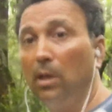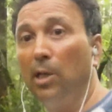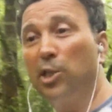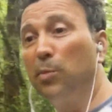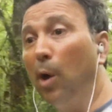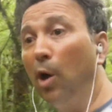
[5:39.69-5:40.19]

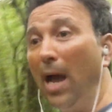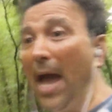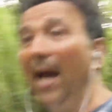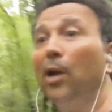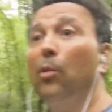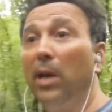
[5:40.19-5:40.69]
a small
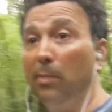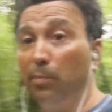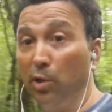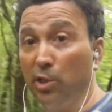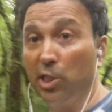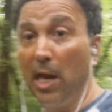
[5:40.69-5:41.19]
equity
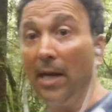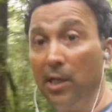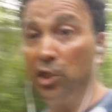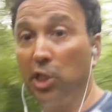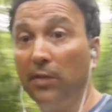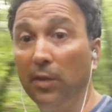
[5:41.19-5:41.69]

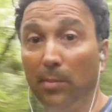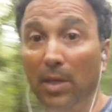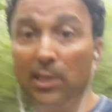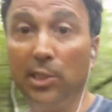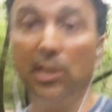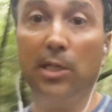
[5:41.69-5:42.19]
percentage in the
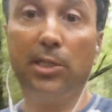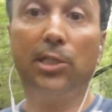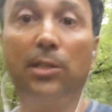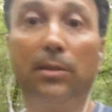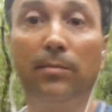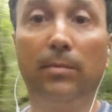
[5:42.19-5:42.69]
business.